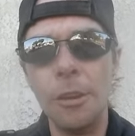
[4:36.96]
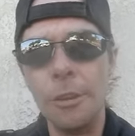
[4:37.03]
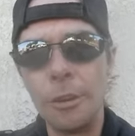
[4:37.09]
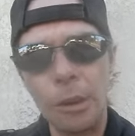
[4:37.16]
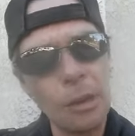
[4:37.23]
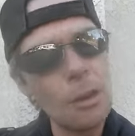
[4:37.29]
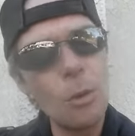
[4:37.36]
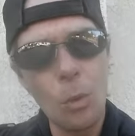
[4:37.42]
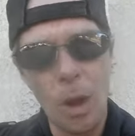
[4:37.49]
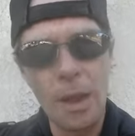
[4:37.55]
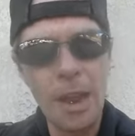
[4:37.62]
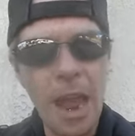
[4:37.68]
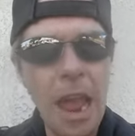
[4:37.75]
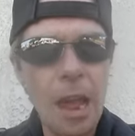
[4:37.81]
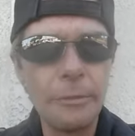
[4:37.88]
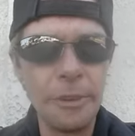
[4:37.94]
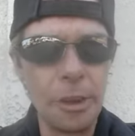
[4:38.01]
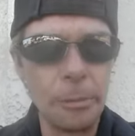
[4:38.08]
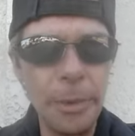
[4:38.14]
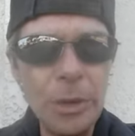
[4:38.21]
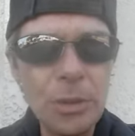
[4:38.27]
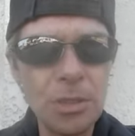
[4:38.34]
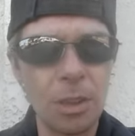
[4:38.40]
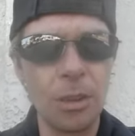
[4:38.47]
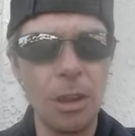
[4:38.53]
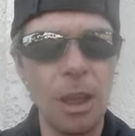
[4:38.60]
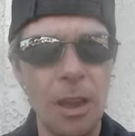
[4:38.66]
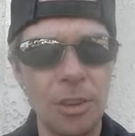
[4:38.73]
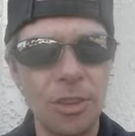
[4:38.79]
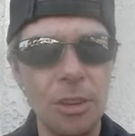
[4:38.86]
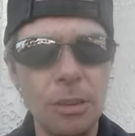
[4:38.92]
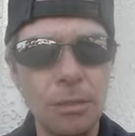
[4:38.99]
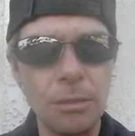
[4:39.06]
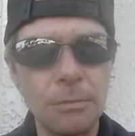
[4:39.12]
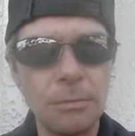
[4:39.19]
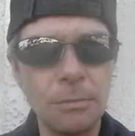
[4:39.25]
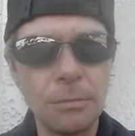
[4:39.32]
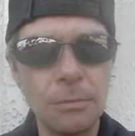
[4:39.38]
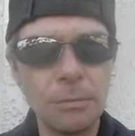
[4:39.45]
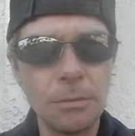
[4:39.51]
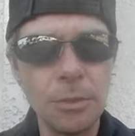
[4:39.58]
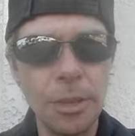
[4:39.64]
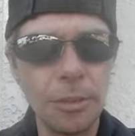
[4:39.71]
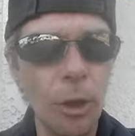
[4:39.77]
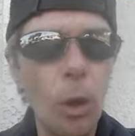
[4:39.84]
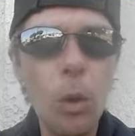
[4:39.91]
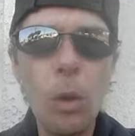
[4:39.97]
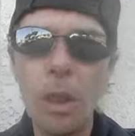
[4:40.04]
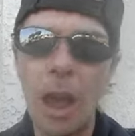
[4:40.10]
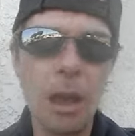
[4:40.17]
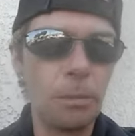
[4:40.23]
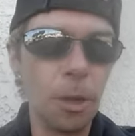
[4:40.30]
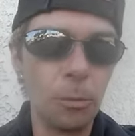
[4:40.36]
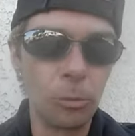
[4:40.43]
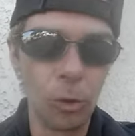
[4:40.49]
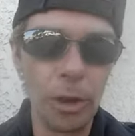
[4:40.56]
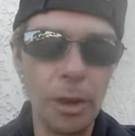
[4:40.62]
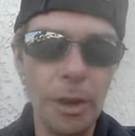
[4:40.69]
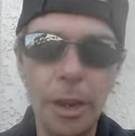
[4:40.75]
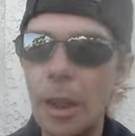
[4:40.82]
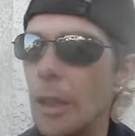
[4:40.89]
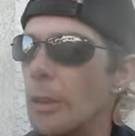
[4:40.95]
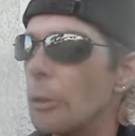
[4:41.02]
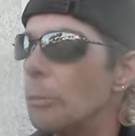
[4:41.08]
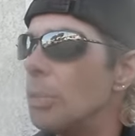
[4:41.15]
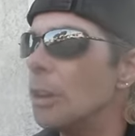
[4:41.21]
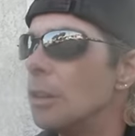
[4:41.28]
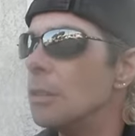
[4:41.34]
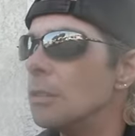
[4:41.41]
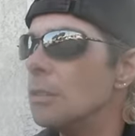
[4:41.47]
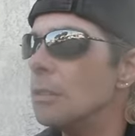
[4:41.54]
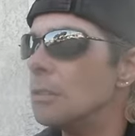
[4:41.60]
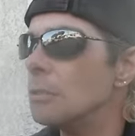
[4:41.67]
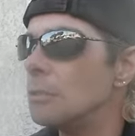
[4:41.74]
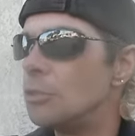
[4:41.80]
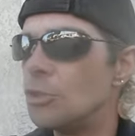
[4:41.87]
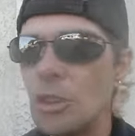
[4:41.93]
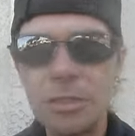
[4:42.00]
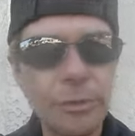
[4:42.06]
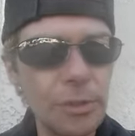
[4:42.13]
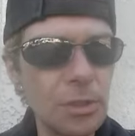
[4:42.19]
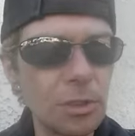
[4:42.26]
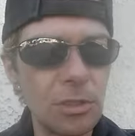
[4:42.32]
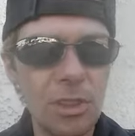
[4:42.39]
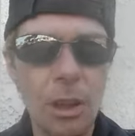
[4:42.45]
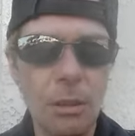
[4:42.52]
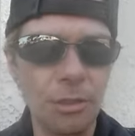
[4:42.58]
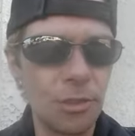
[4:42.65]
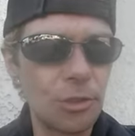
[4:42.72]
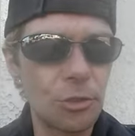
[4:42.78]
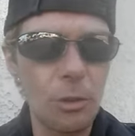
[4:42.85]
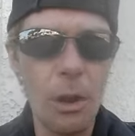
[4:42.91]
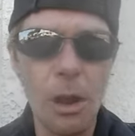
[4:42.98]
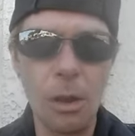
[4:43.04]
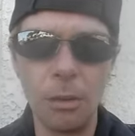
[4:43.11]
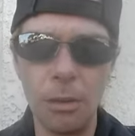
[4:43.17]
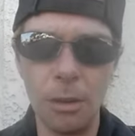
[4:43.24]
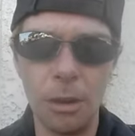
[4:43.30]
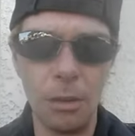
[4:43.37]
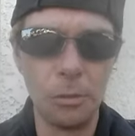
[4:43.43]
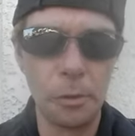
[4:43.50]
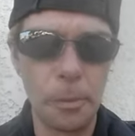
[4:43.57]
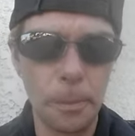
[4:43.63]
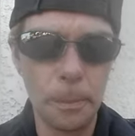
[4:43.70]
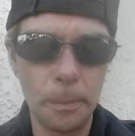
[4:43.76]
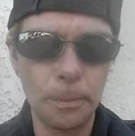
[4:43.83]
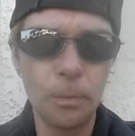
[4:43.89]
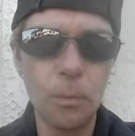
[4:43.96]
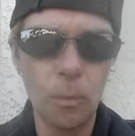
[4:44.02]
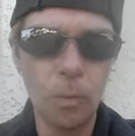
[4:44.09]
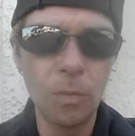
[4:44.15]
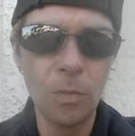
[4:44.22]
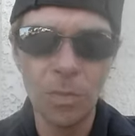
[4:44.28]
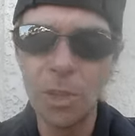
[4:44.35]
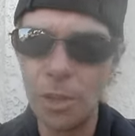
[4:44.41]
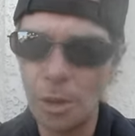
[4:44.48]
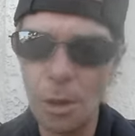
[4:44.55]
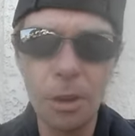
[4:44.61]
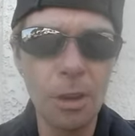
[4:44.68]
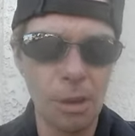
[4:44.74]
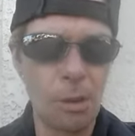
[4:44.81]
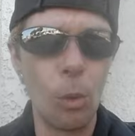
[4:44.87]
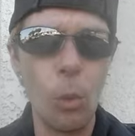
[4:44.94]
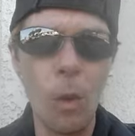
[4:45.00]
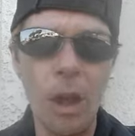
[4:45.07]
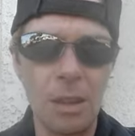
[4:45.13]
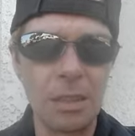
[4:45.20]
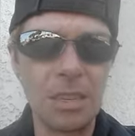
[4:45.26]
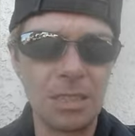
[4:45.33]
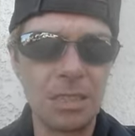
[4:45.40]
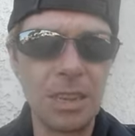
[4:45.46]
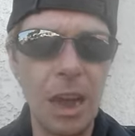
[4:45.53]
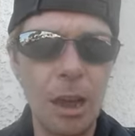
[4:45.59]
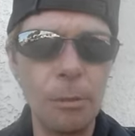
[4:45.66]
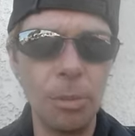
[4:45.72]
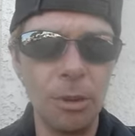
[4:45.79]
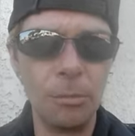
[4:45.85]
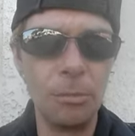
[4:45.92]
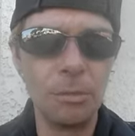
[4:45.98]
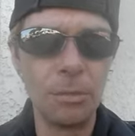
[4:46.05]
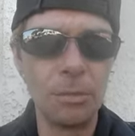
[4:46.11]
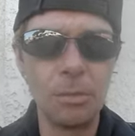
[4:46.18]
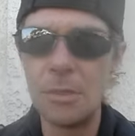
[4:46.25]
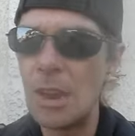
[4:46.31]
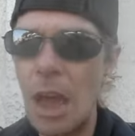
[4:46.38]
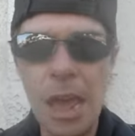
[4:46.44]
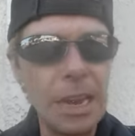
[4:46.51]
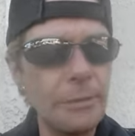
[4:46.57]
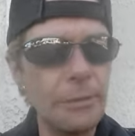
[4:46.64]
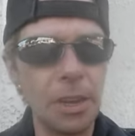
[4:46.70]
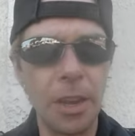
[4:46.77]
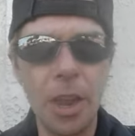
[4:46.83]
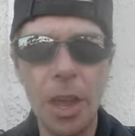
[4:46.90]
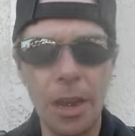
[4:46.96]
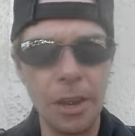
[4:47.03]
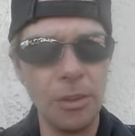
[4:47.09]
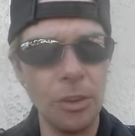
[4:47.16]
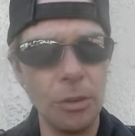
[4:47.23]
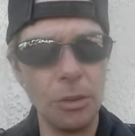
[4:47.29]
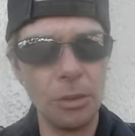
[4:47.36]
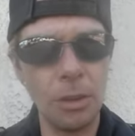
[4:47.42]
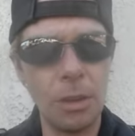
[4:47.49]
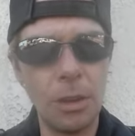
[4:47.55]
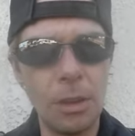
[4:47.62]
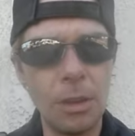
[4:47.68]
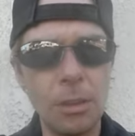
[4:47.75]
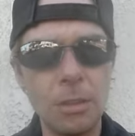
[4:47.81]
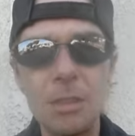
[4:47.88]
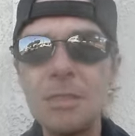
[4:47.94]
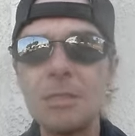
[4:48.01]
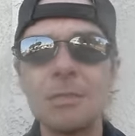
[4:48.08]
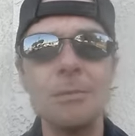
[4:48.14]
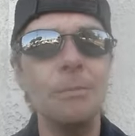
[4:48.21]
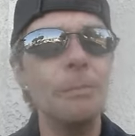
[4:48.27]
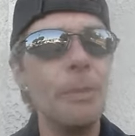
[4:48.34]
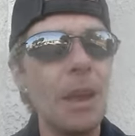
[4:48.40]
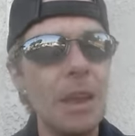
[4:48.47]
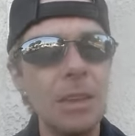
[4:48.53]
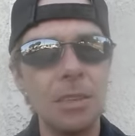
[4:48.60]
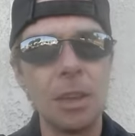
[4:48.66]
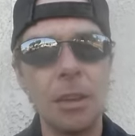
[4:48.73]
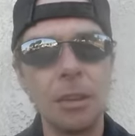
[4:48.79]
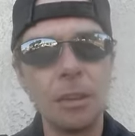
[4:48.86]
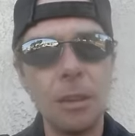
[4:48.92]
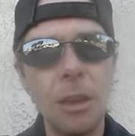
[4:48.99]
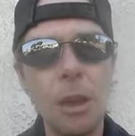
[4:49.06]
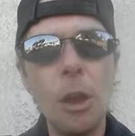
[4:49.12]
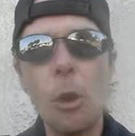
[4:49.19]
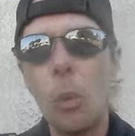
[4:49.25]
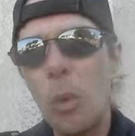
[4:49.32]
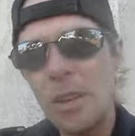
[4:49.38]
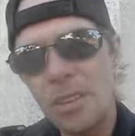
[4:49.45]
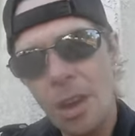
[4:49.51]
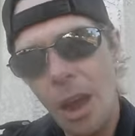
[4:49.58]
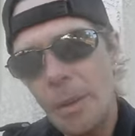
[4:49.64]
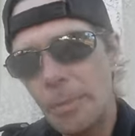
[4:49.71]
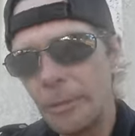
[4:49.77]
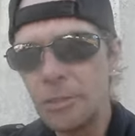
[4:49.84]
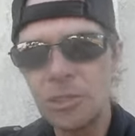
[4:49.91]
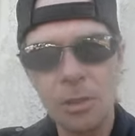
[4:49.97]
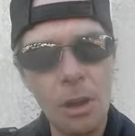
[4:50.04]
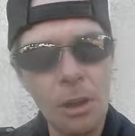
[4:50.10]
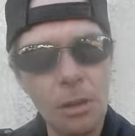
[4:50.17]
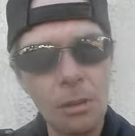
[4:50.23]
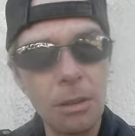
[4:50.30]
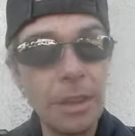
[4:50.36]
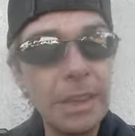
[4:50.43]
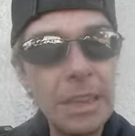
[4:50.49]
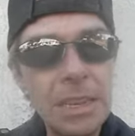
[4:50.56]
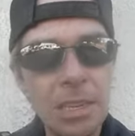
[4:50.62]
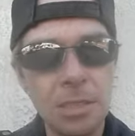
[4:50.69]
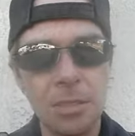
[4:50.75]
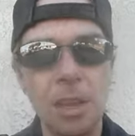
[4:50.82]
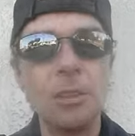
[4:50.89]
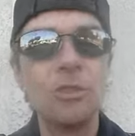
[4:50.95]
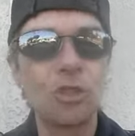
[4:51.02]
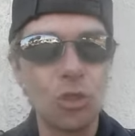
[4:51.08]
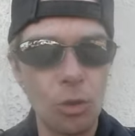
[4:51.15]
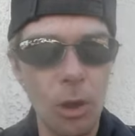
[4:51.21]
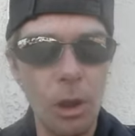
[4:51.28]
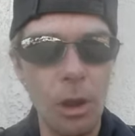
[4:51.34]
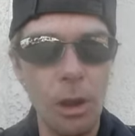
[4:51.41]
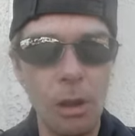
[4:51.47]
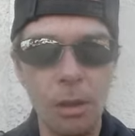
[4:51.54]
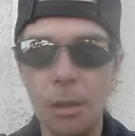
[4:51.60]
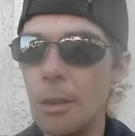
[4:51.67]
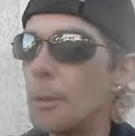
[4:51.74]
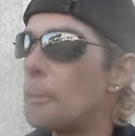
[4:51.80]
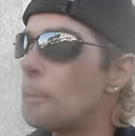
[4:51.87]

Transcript: you're gonna want to have in your music collection, the whole album, really, you know, but just for the song Strong alone, you're gonna want this album. Not even kidding, dude. This is amazing. What type of song is Strong?